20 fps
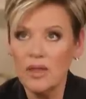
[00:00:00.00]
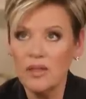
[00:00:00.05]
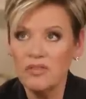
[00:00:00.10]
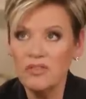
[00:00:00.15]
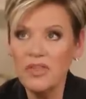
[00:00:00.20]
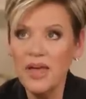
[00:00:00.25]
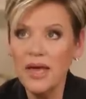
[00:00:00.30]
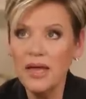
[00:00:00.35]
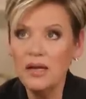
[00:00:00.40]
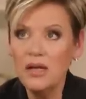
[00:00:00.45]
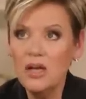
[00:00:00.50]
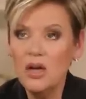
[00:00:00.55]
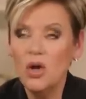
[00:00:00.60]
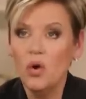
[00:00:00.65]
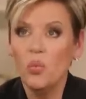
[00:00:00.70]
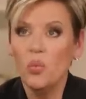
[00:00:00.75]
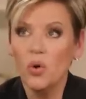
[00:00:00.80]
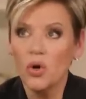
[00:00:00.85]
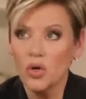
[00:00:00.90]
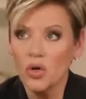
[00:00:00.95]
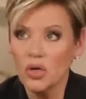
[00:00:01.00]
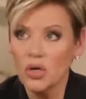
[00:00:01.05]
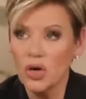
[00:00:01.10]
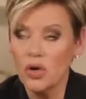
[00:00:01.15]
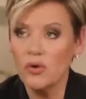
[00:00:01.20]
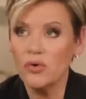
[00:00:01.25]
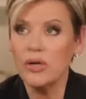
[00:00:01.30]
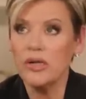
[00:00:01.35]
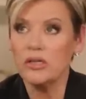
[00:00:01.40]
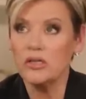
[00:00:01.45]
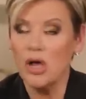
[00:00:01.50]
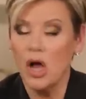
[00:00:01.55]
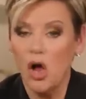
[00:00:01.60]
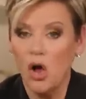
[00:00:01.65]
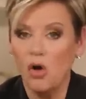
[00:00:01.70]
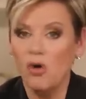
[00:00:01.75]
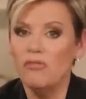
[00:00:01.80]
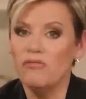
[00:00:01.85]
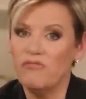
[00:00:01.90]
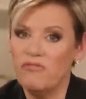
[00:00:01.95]
That we're learning to
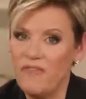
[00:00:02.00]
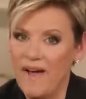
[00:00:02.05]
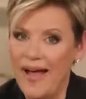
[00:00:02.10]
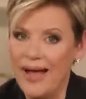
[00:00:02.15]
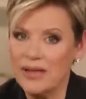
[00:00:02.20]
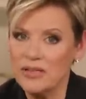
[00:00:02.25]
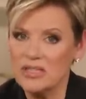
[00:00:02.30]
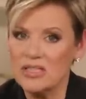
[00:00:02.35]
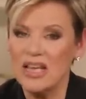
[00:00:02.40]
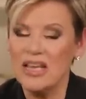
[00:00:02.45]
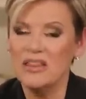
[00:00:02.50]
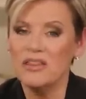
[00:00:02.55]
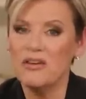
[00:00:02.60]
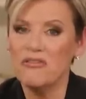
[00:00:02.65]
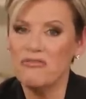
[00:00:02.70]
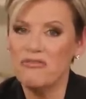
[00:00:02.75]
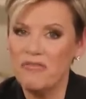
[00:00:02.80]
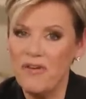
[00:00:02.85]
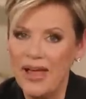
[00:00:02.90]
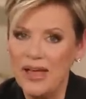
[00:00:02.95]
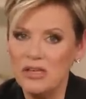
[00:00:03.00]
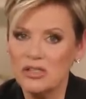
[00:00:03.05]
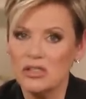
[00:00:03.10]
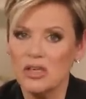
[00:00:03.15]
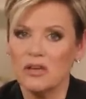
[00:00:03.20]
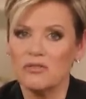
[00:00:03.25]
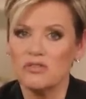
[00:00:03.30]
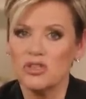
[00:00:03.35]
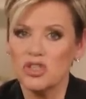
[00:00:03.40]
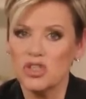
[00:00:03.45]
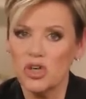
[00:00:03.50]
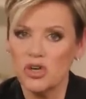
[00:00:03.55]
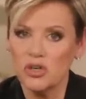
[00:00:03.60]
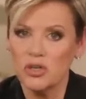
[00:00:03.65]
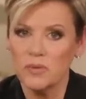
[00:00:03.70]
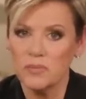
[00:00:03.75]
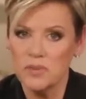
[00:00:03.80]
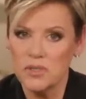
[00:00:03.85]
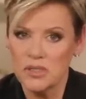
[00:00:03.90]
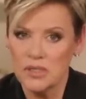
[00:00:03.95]
hold fast in the face of
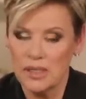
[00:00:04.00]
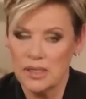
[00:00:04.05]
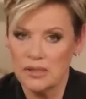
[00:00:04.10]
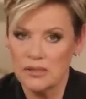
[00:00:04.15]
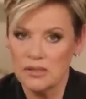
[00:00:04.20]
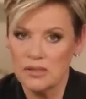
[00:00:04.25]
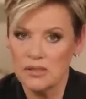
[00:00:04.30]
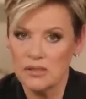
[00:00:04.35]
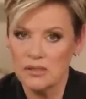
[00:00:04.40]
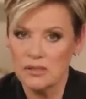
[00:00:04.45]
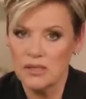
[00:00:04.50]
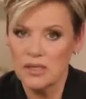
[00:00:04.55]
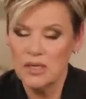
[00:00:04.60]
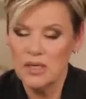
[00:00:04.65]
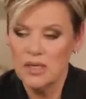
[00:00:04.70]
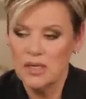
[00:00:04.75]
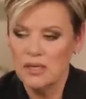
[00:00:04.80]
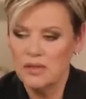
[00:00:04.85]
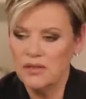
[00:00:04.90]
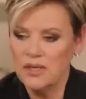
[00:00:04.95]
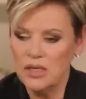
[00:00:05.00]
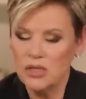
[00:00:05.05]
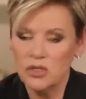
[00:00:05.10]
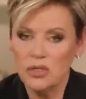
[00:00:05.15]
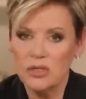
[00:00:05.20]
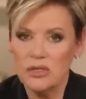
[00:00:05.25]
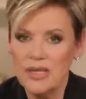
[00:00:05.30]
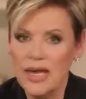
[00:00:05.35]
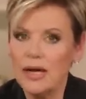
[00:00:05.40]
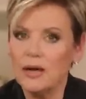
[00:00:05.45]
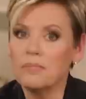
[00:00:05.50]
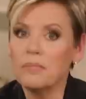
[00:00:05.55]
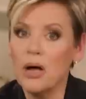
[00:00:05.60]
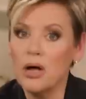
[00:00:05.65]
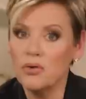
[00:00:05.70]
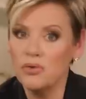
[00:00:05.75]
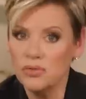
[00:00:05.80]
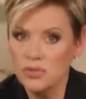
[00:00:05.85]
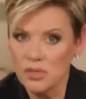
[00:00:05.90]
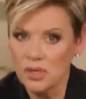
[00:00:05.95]
circumstances mm-hmm. that
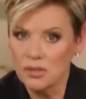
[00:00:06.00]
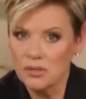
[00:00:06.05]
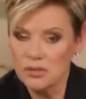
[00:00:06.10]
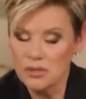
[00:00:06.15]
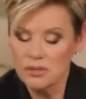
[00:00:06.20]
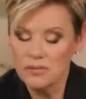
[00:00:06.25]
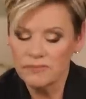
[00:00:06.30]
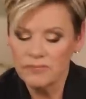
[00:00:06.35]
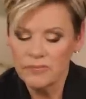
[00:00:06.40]
oppose us.